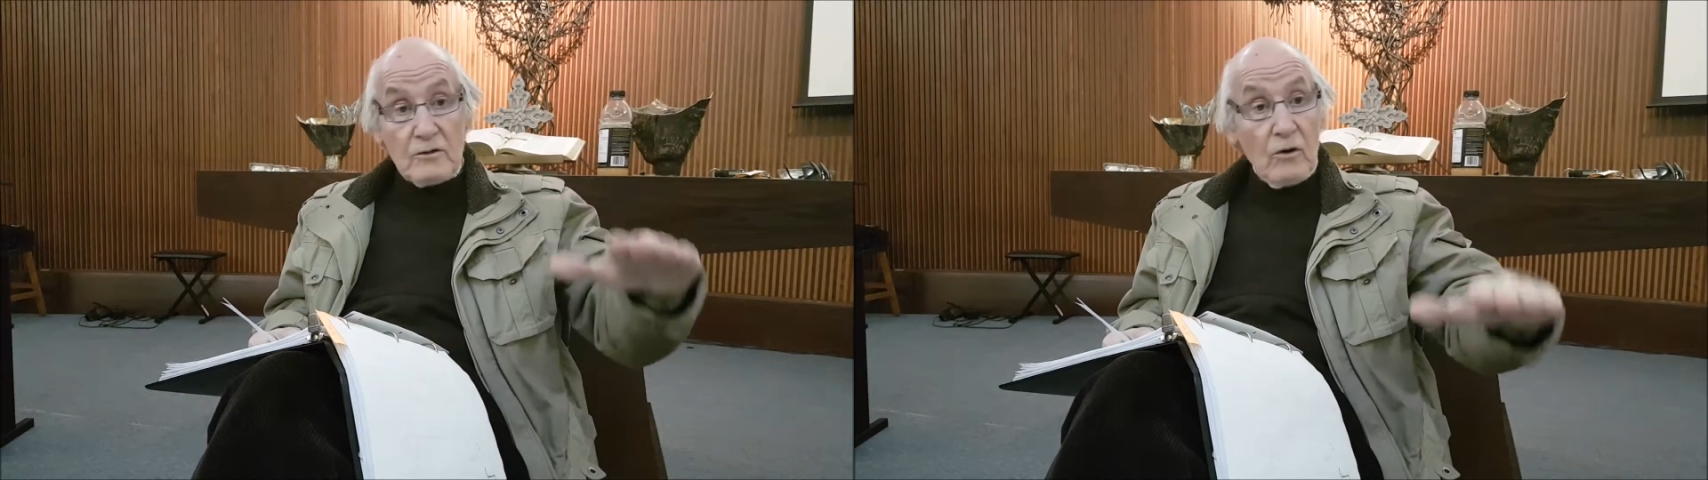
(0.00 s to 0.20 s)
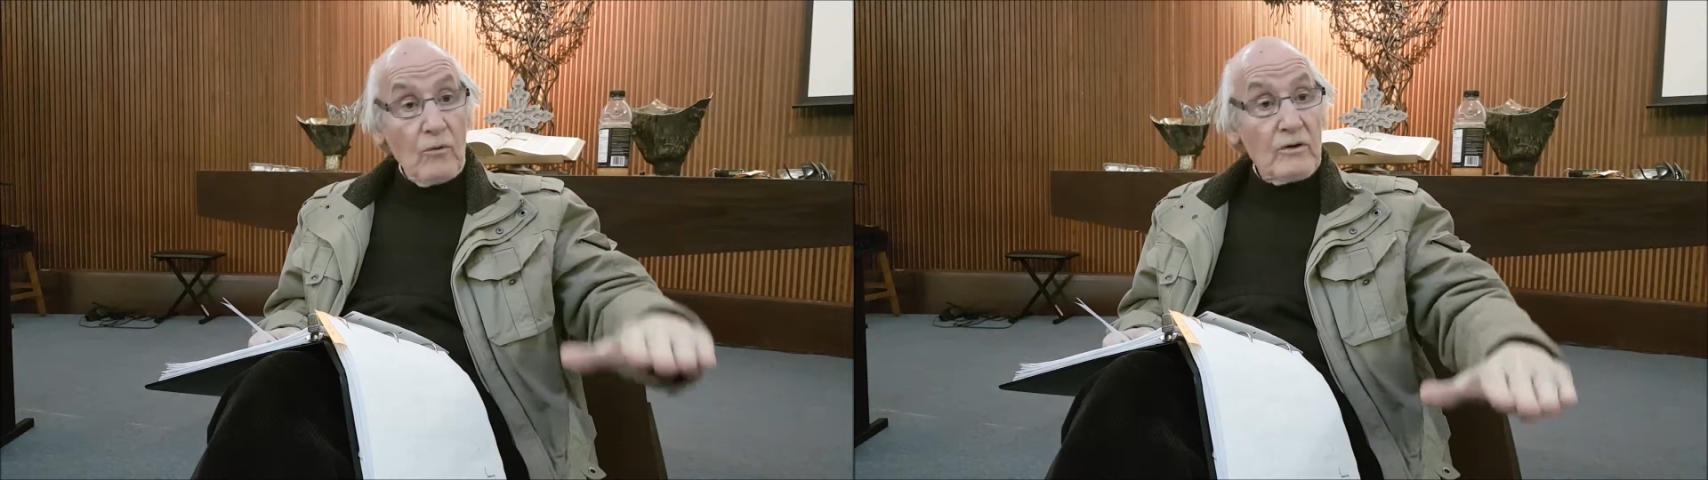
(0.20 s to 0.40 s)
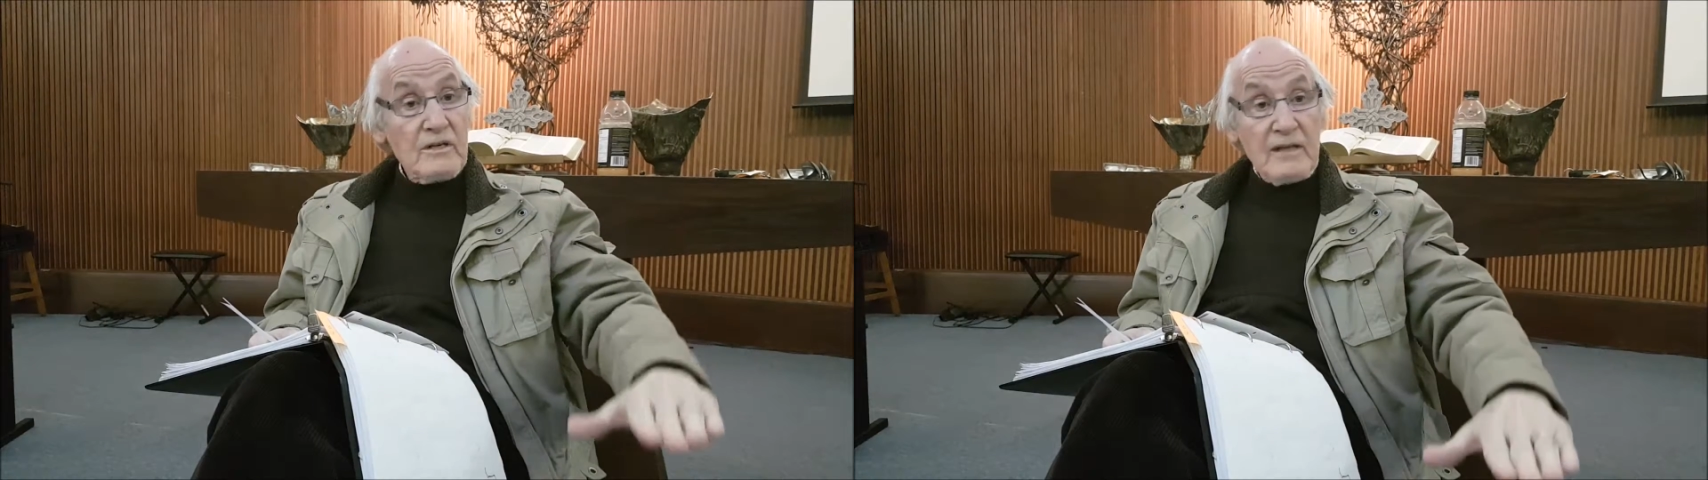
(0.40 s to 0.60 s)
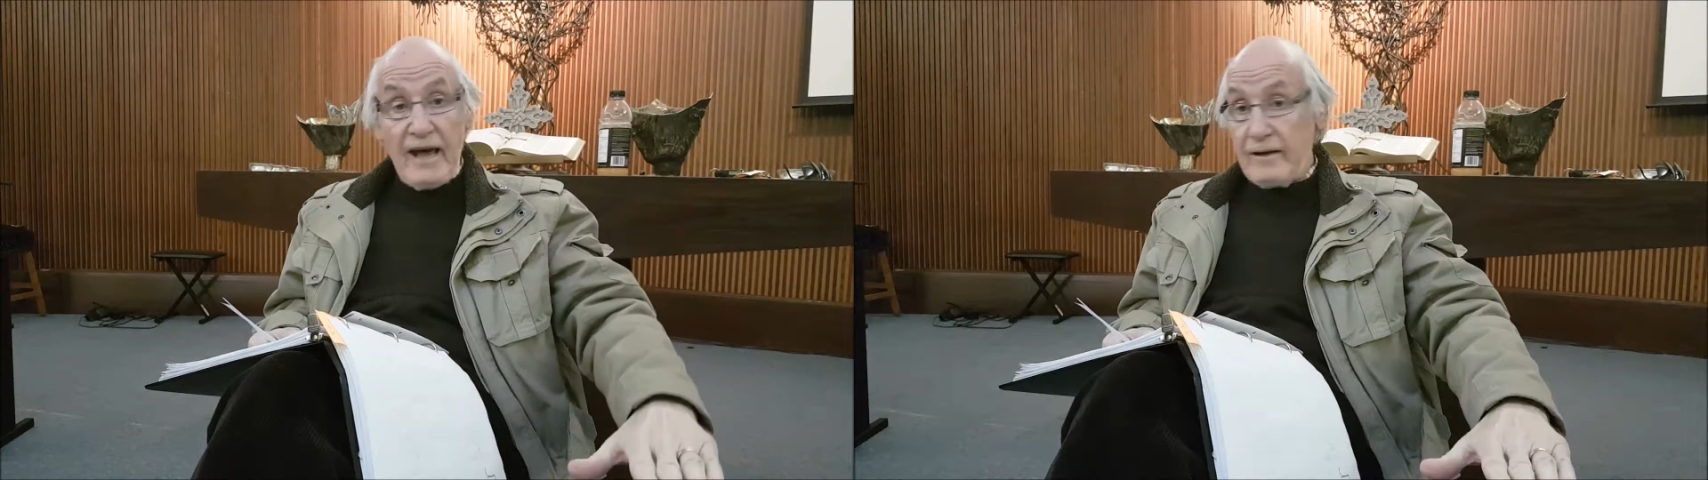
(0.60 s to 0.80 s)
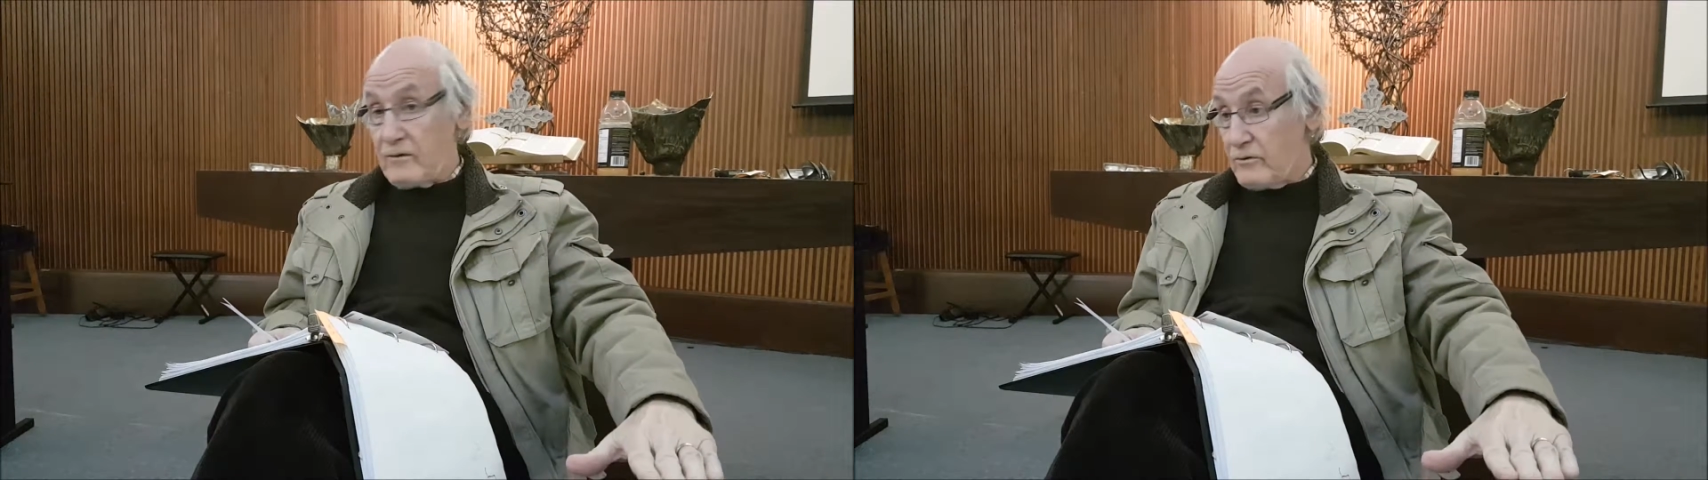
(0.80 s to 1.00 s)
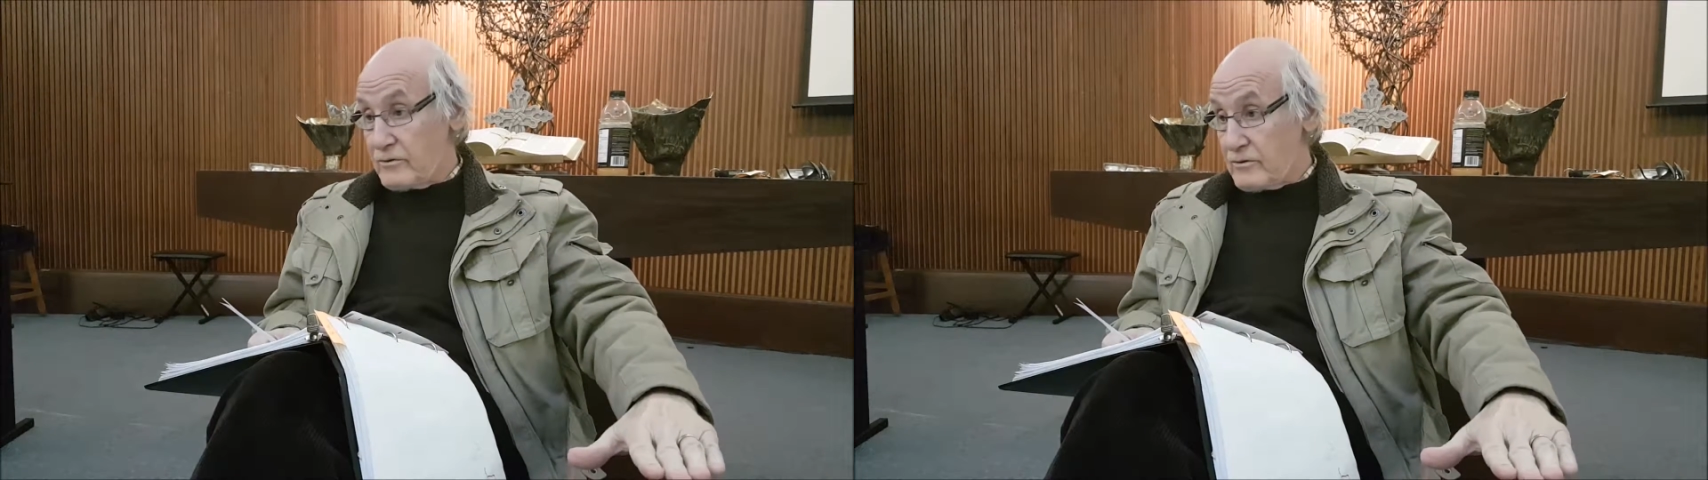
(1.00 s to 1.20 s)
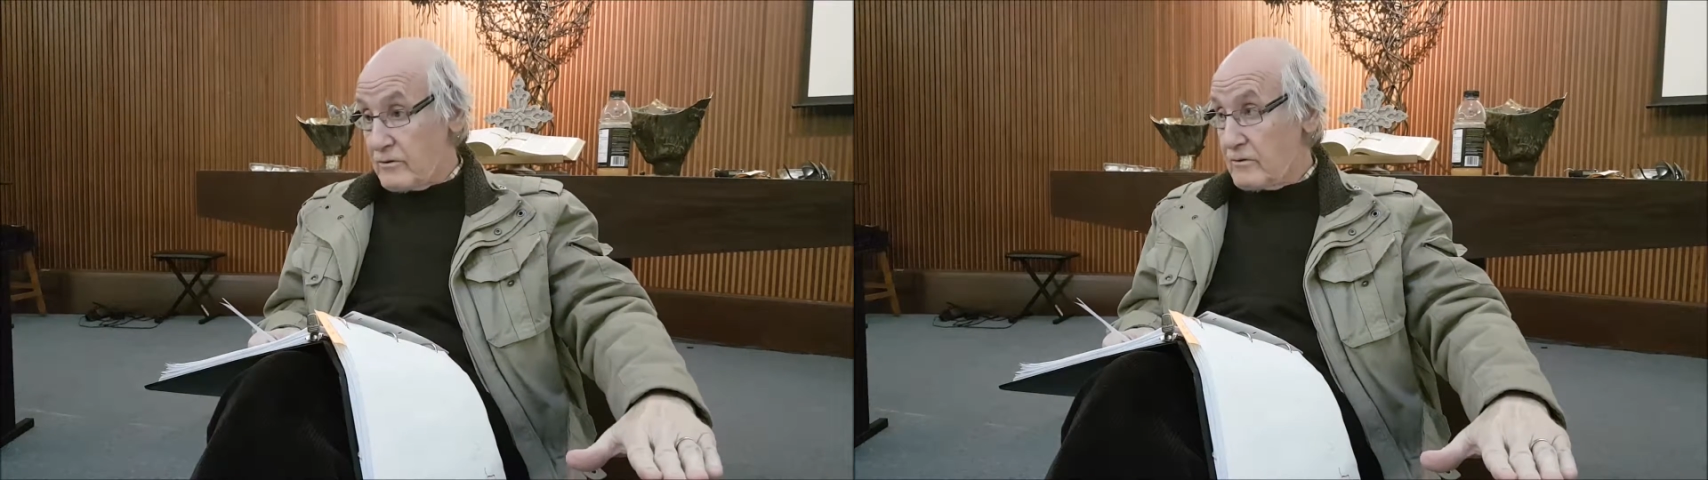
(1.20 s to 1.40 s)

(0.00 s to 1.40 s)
lower standards.